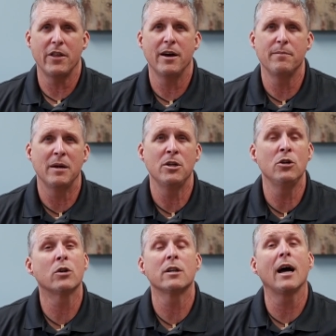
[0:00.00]
that maybe
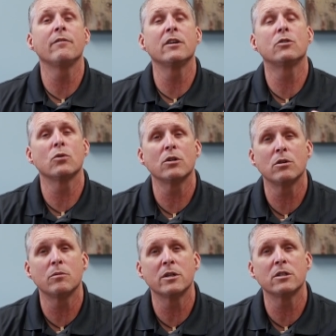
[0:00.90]
you can dive into a
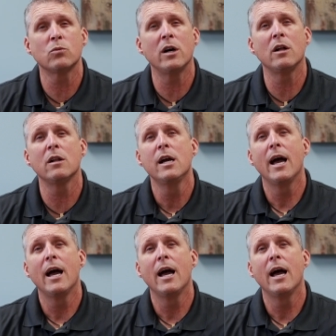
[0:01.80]
little bit as well,